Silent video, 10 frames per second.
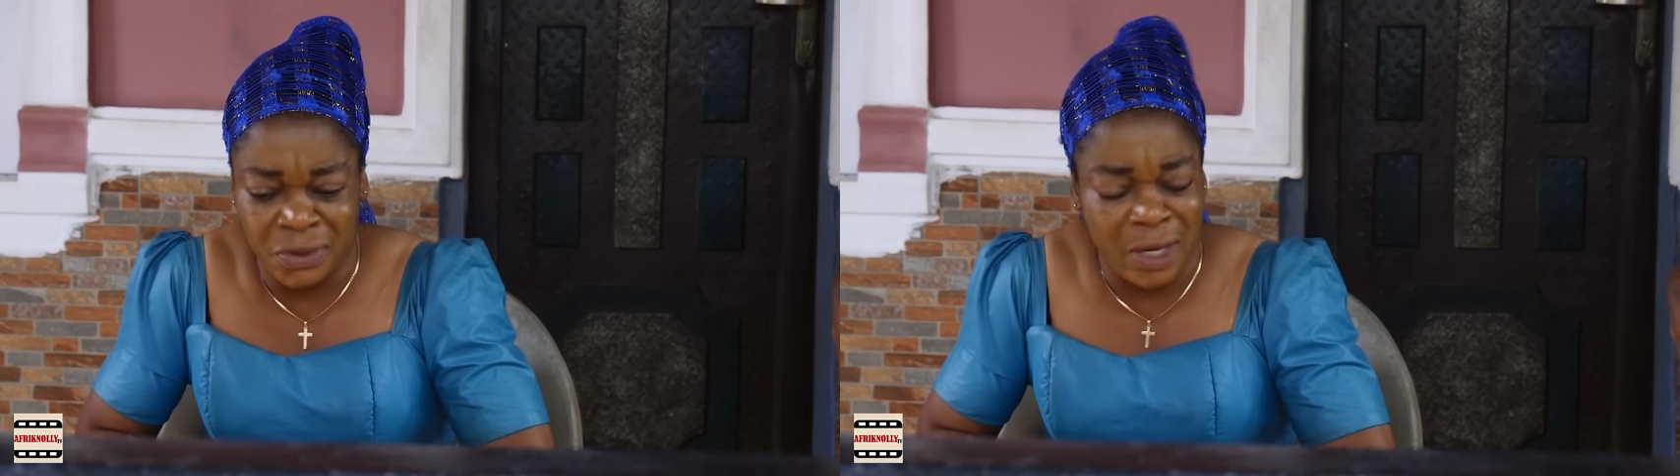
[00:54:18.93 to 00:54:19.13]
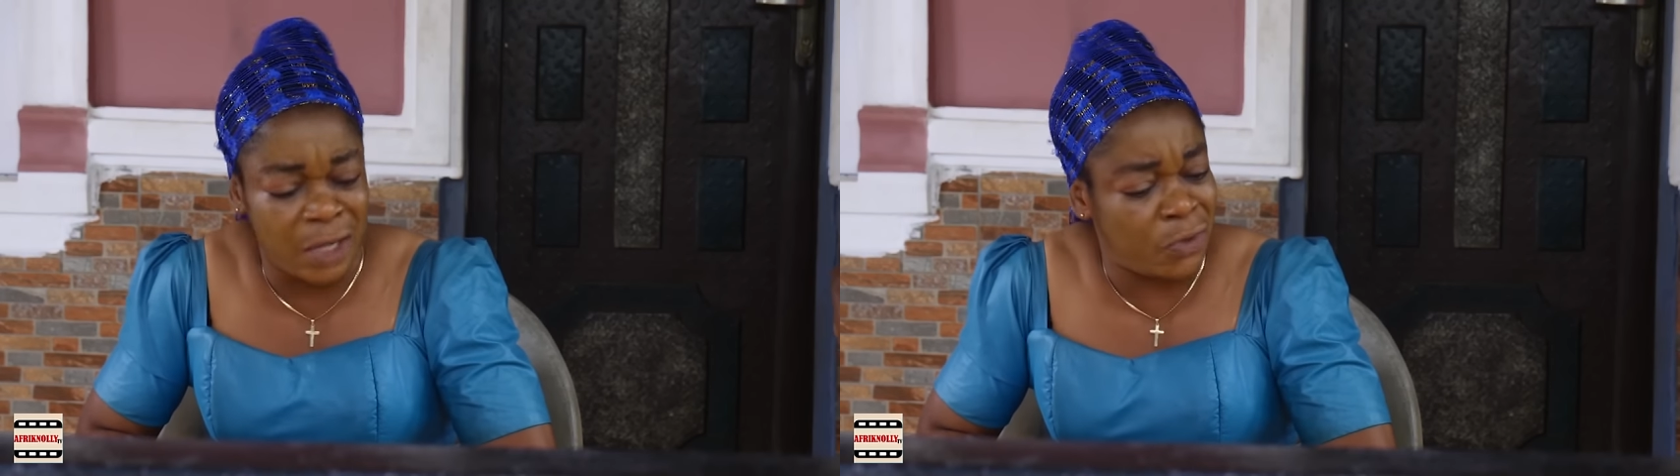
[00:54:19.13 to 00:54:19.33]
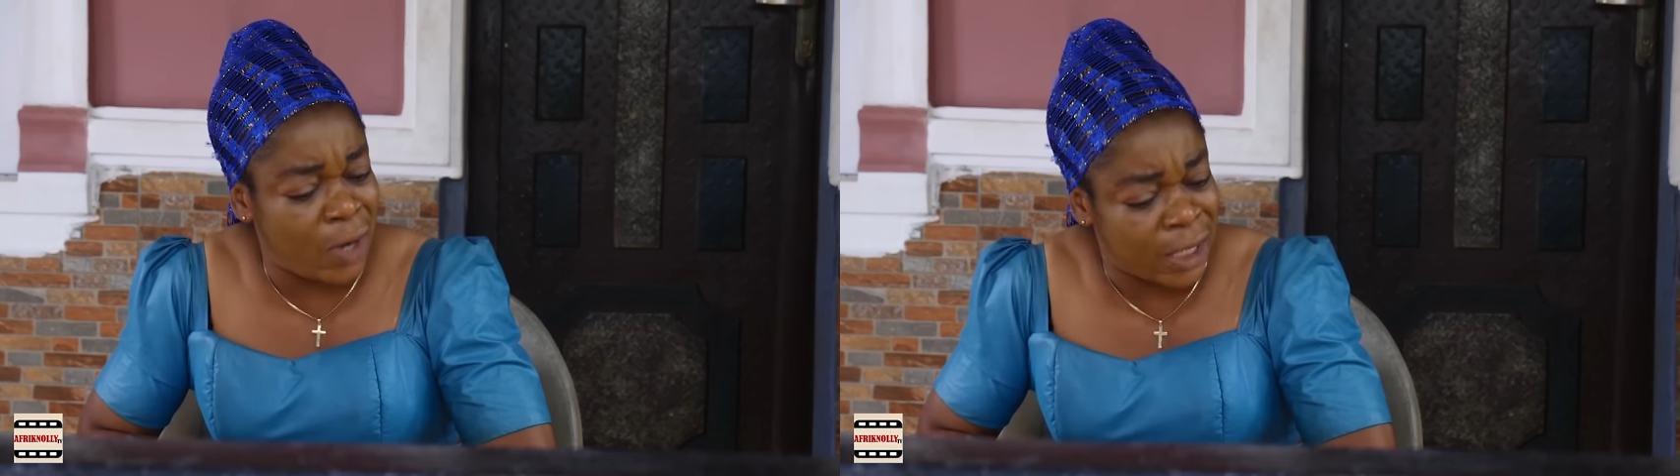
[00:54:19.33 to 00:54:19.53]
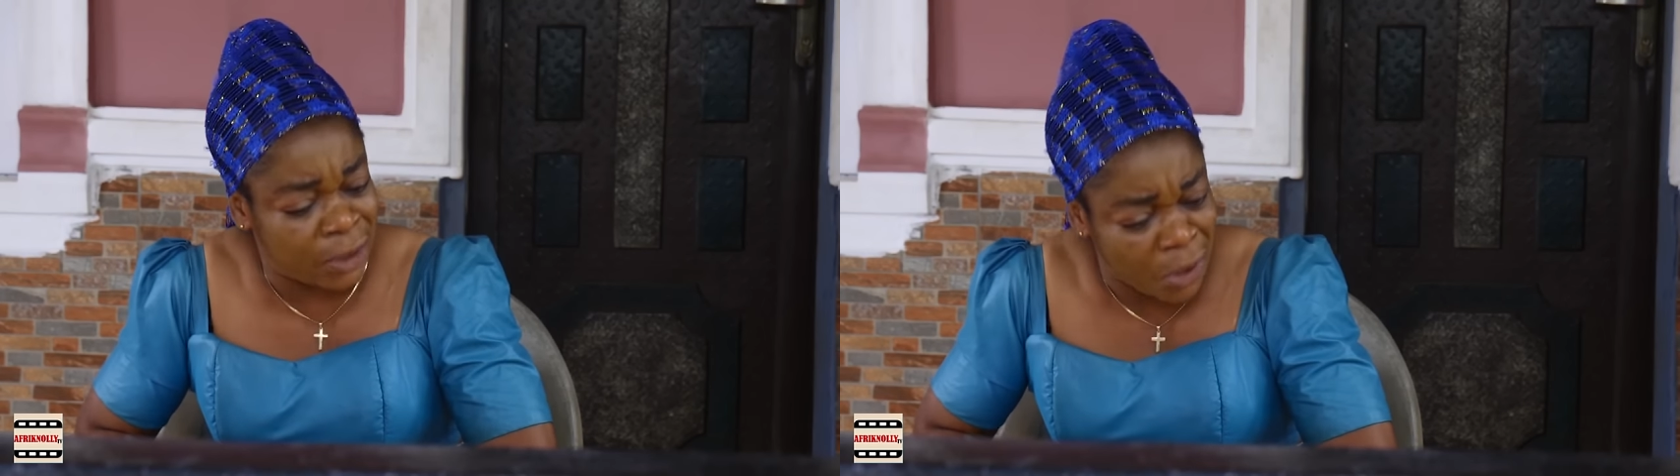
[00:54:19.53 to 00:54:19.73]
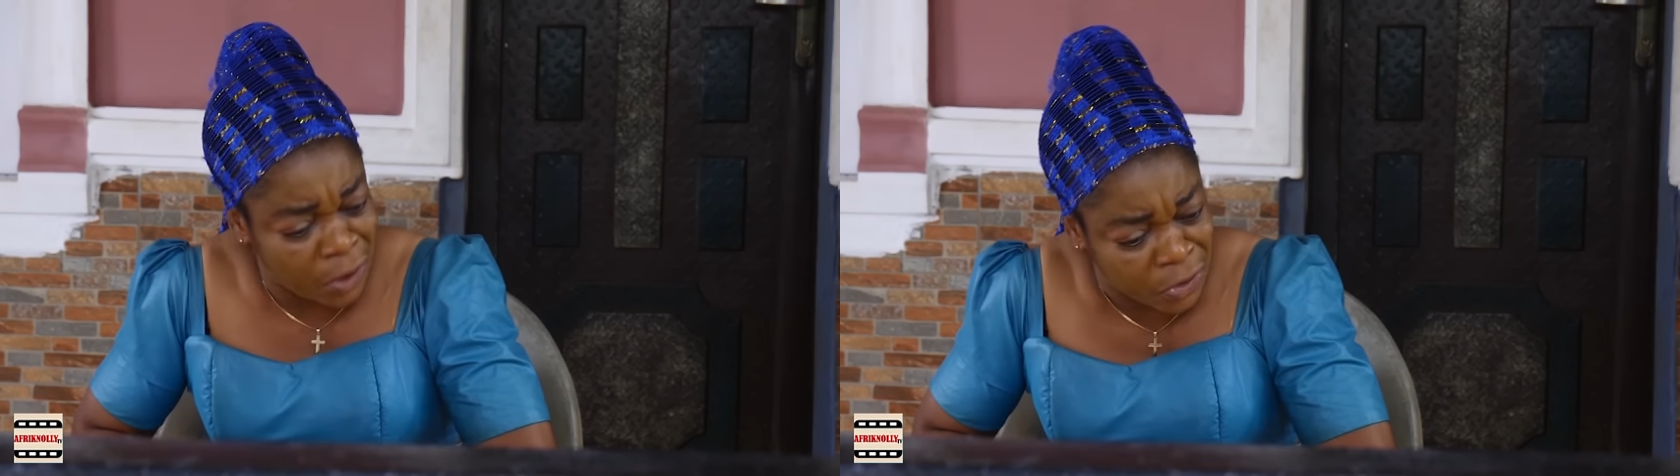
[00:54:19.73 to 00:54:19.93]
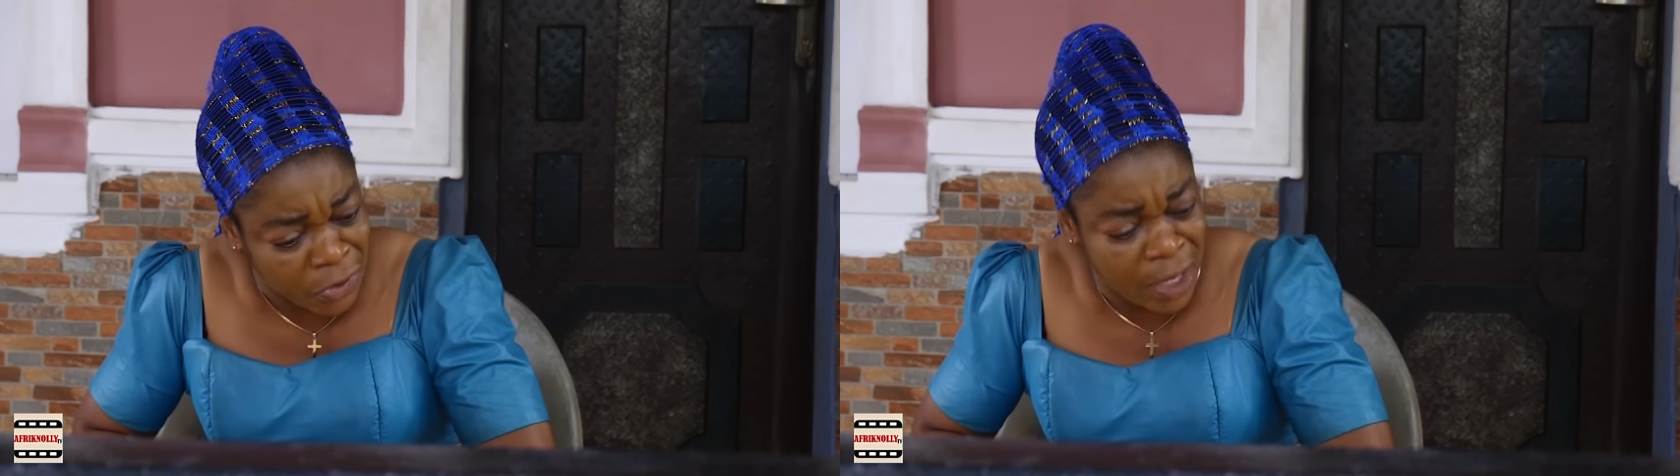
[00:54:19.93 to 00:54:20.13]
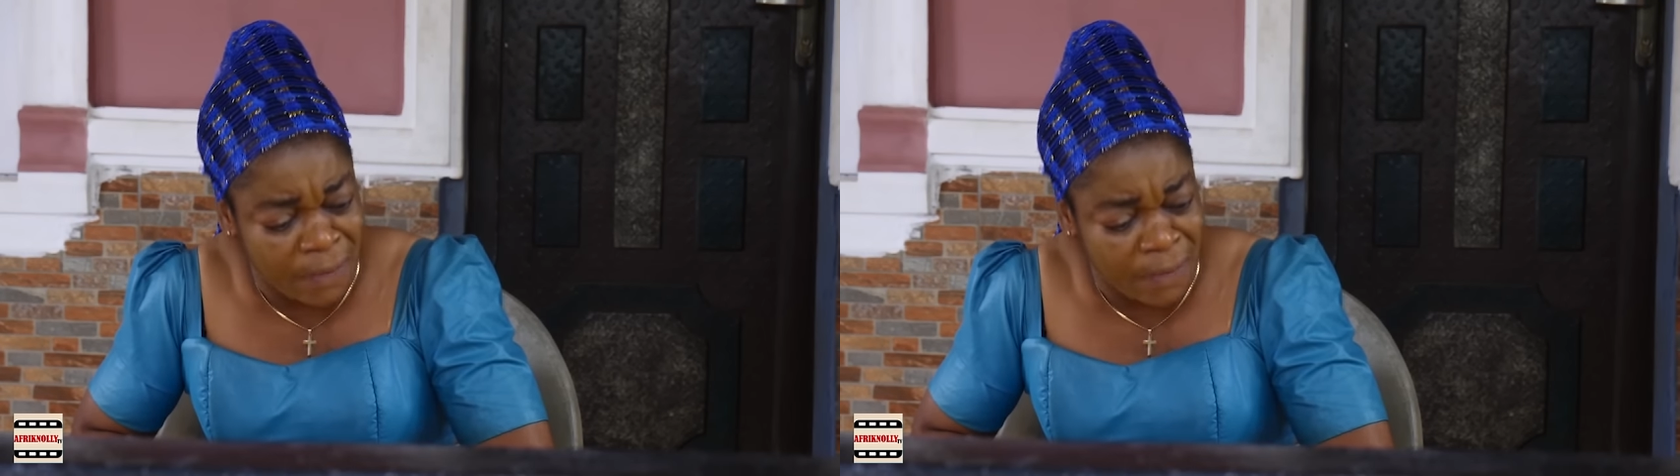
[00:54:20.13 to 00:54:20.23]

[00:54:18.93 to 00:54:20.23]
so that you can talk to